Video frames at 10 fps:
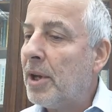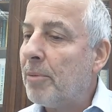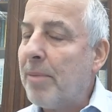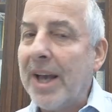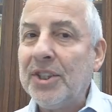
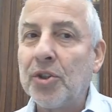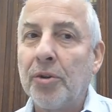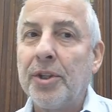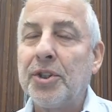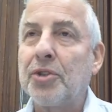based on
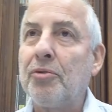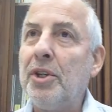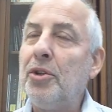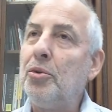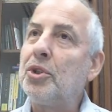the three
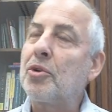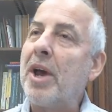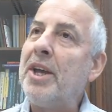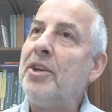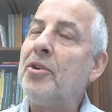you
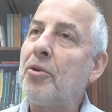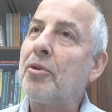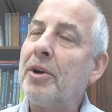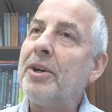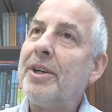train
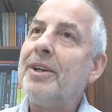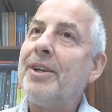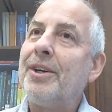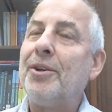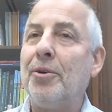
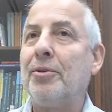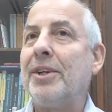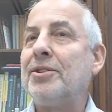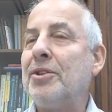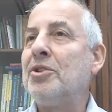your
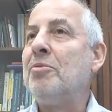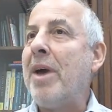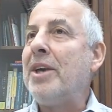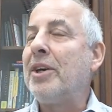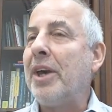decision
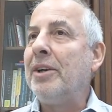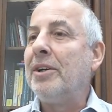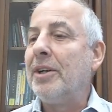making,